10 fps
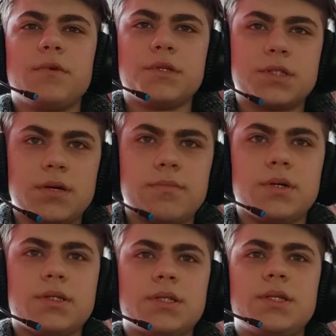For
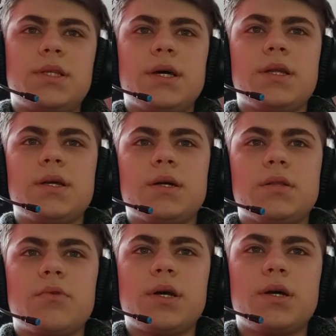example, the
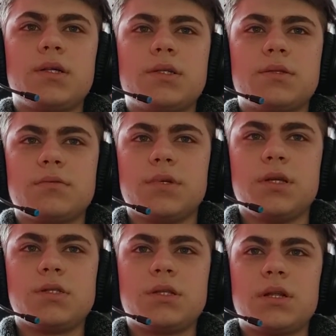technical rails of
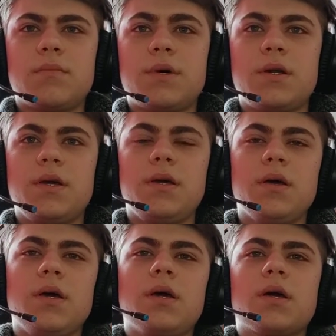digital money
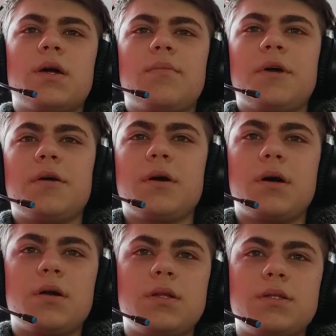can make
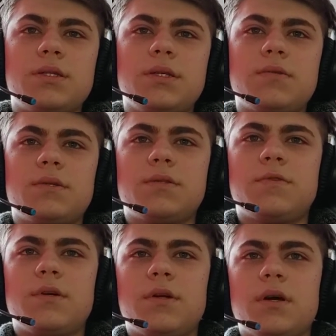currency
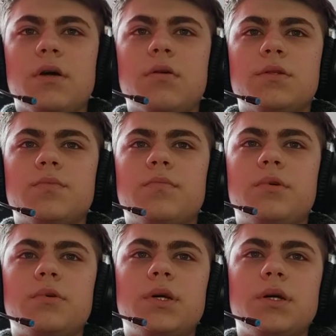transfer across
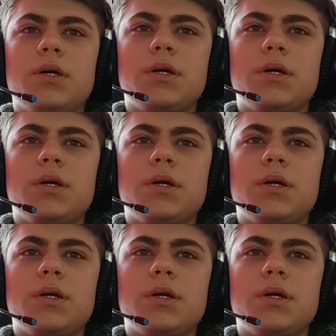border